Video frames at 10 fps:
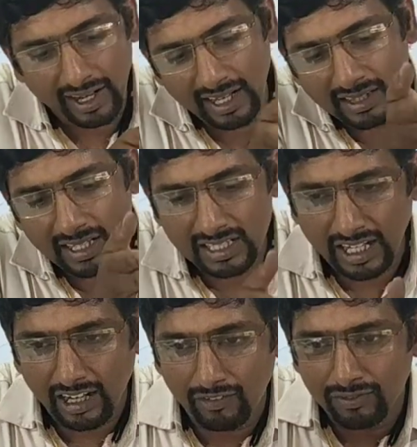either
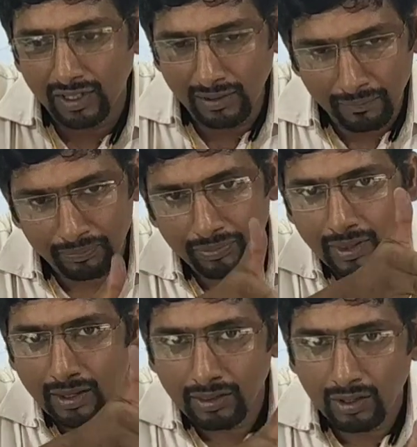side of the
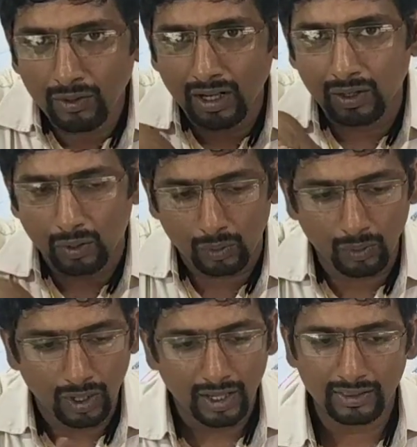neural
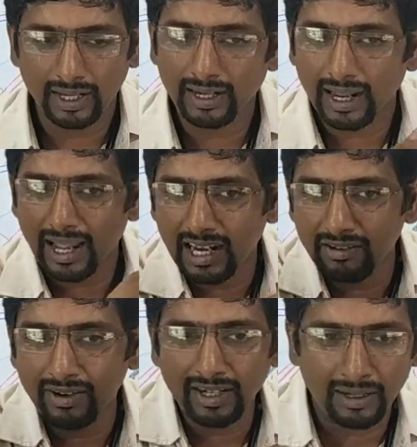groove, that
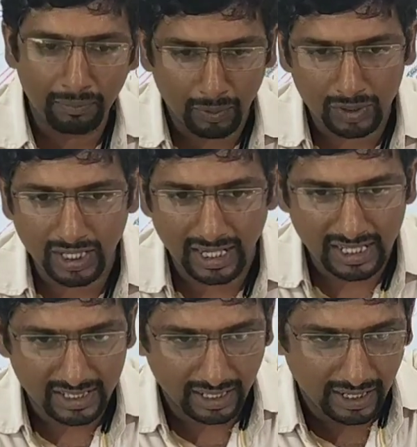elevated portion
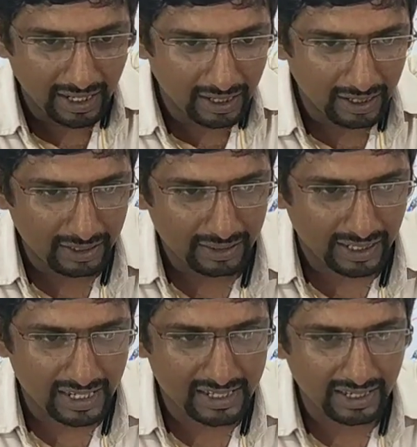is there. Here
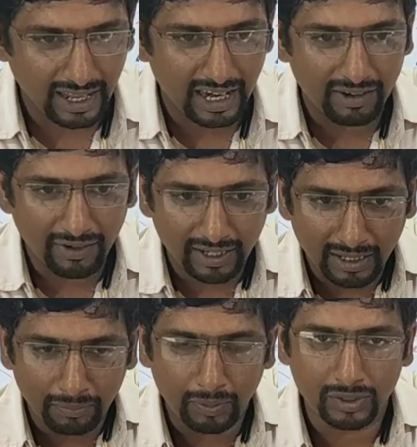there is an
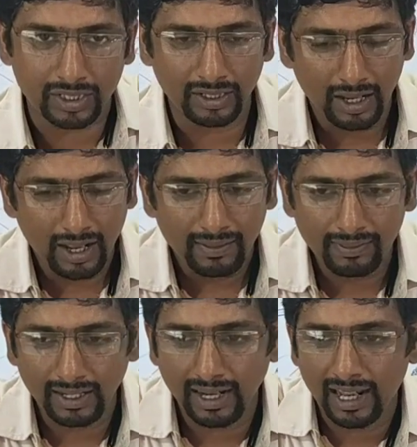elevated portion.
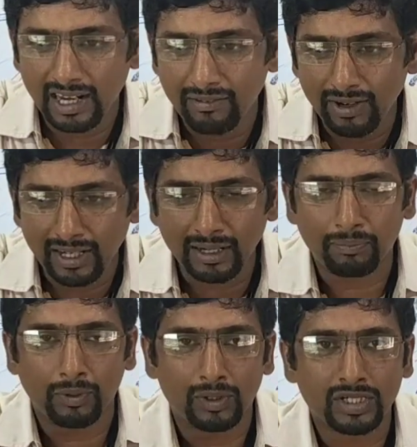That
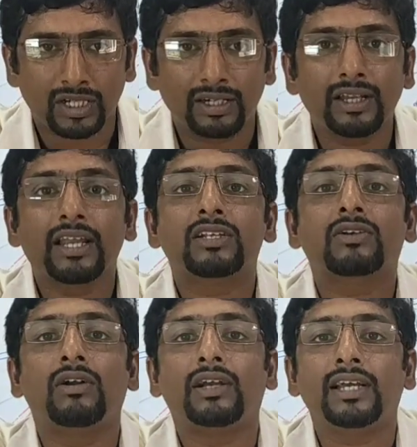elevated portion is
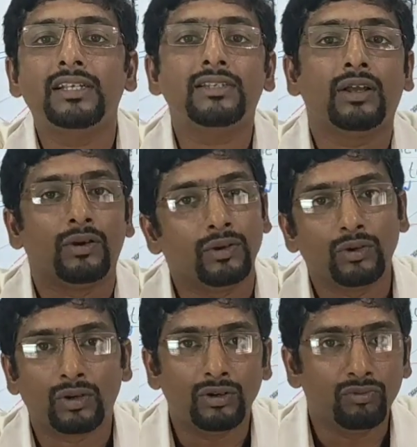called as
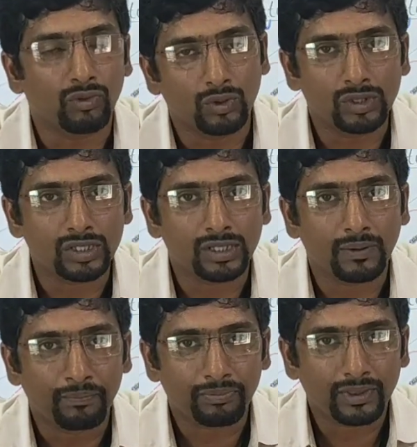neural
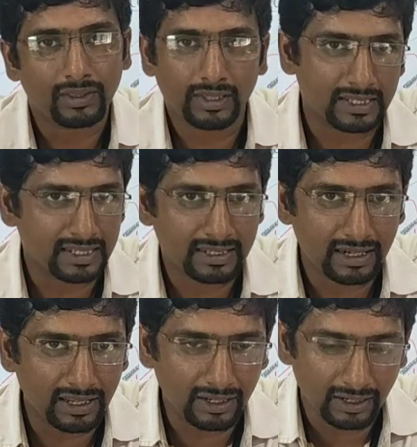folds. This is
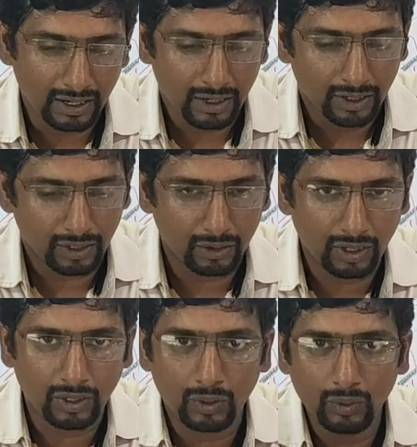clear.
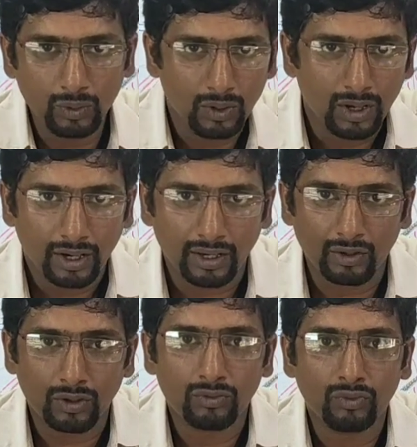Neural groove,
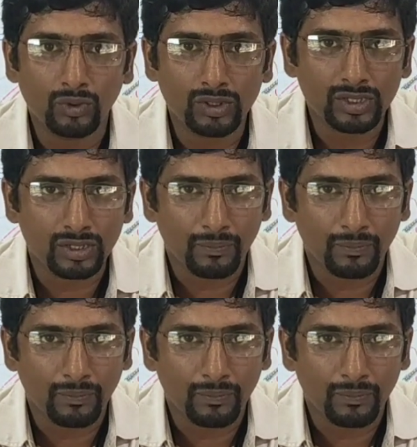neural folds.